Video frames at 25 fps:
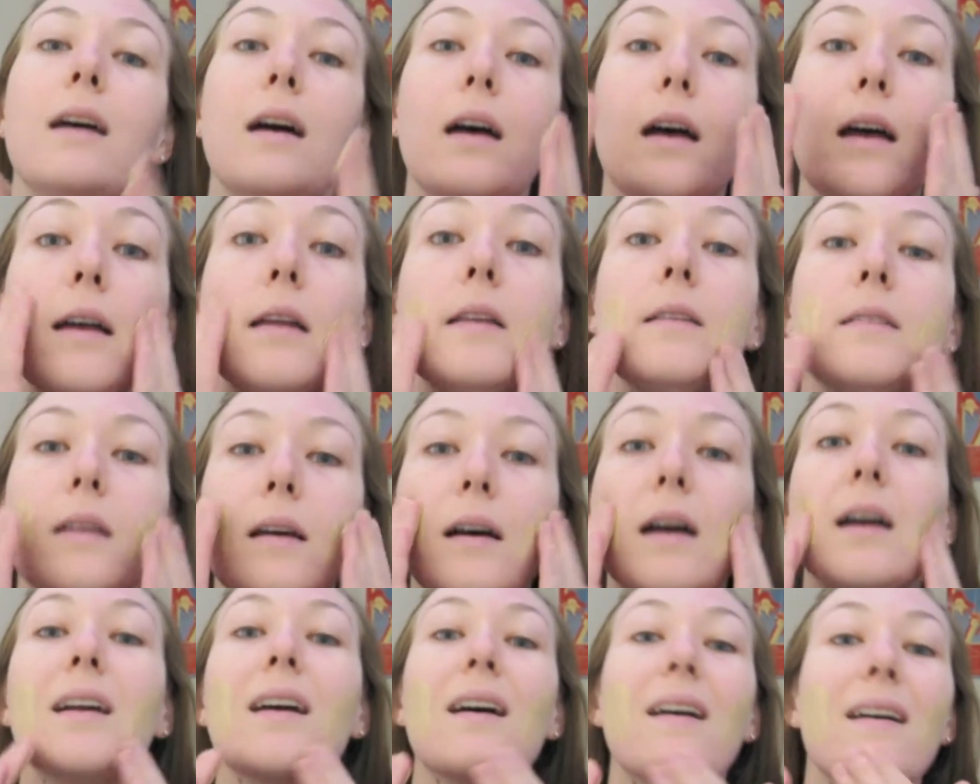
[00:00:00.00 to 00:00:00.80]
And
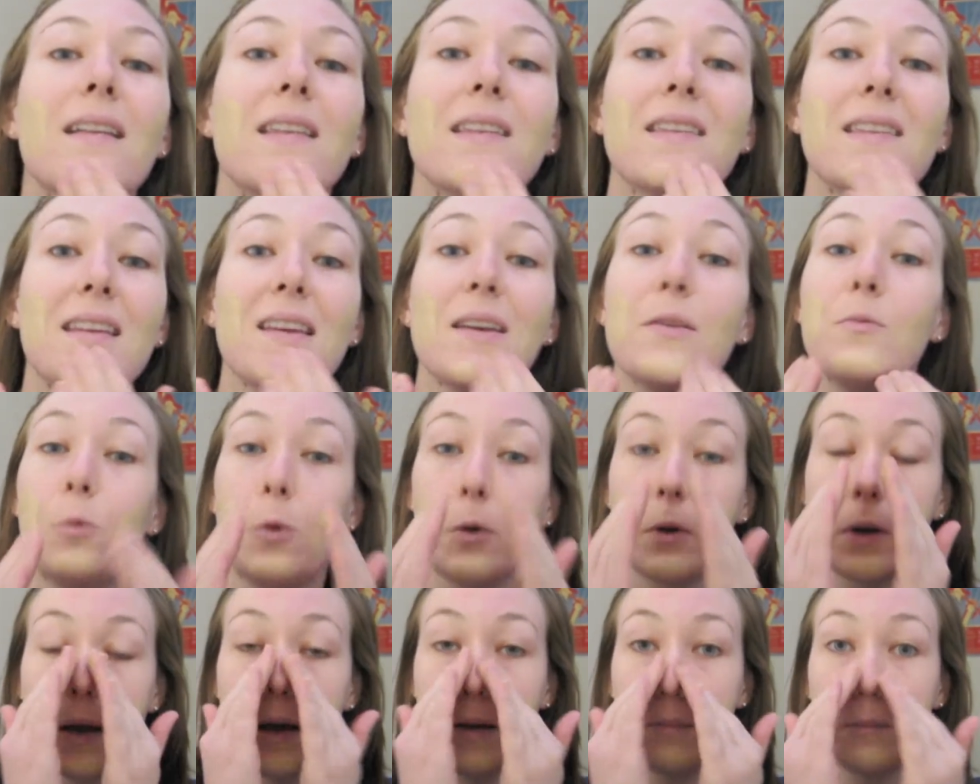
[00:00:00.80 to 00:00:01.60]
I can't see
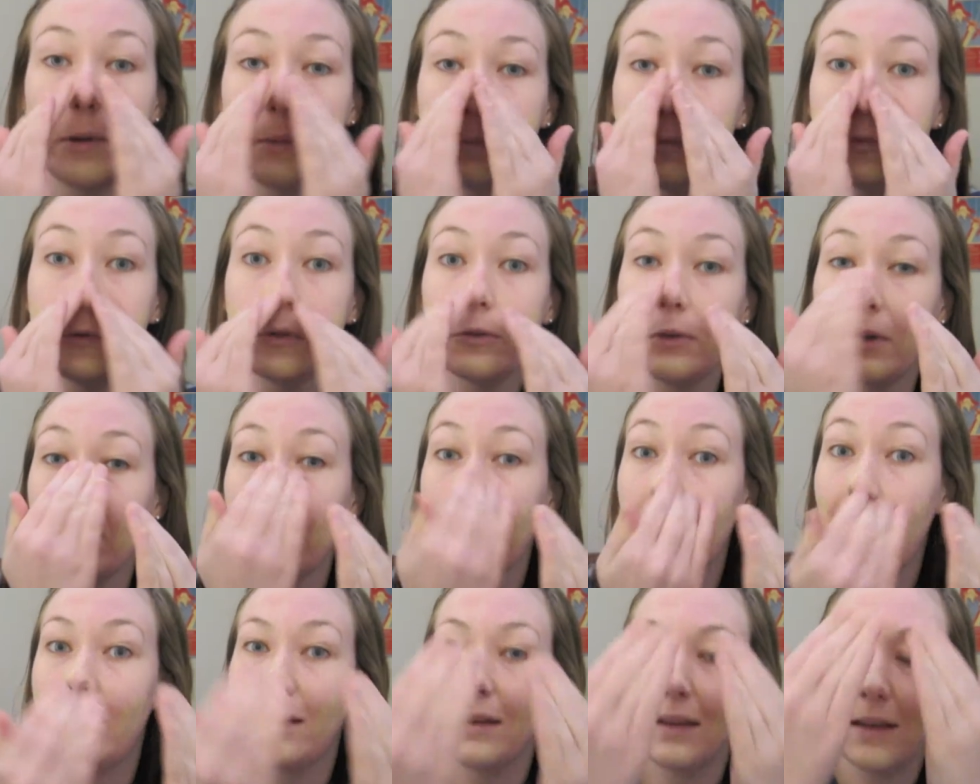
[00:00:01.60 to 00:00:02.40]
what I'm doing
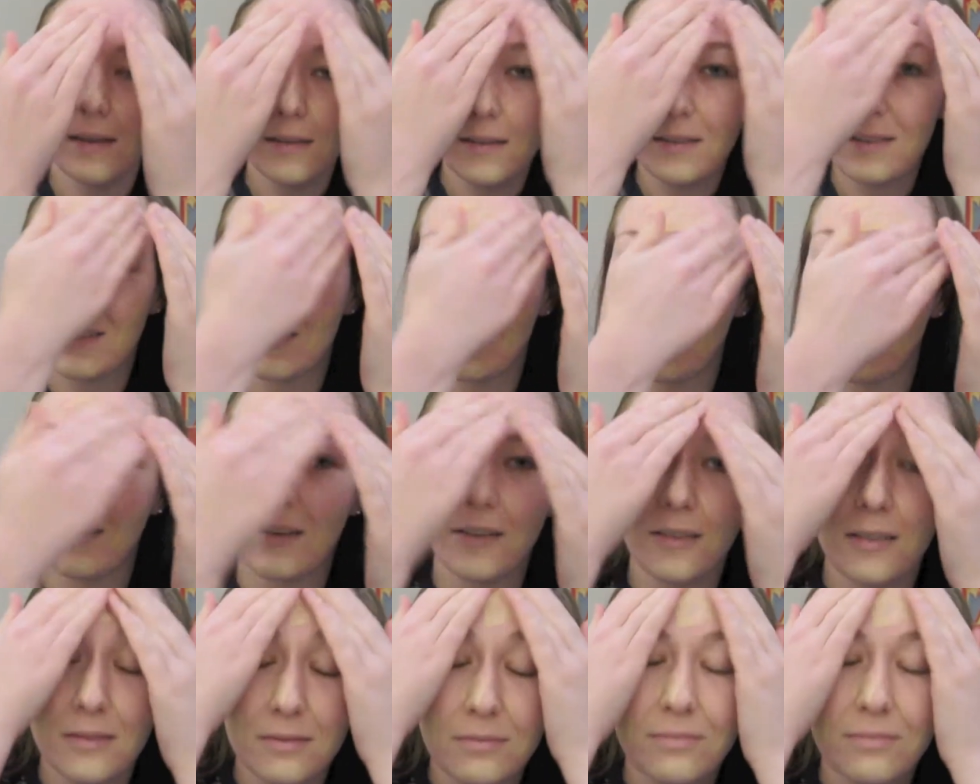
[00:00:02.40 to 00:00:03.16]
right now, so